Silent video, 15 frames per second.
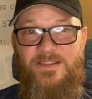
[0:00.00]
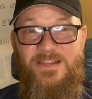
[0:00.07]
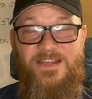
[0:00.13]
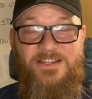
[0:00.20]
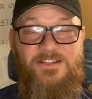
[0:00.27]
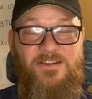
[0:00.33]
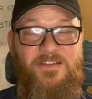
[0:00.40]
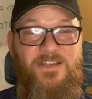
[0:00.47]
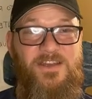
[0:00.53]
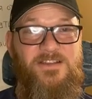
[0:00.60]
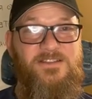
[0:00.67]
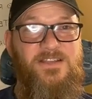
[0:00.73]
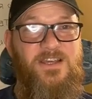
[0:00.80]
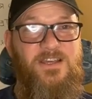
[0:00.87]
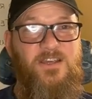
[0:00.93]
These are
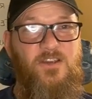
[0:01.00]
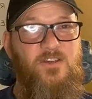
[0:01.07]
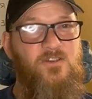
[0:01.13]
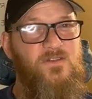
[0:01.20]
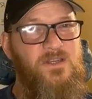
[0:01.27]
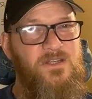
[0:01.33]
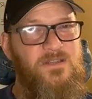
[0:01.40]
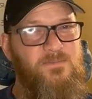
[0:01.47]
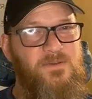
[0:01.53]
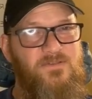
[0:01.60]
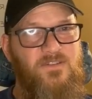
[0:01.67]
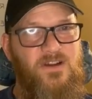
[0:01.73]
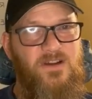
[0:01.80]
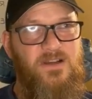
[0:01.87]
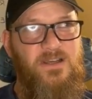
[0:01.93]
things that you need to be
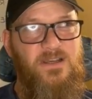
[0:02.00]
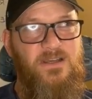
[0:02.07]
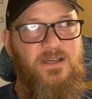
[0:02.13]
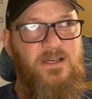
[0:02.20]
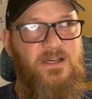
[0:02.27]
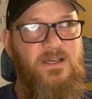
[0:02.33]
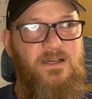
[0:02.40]
very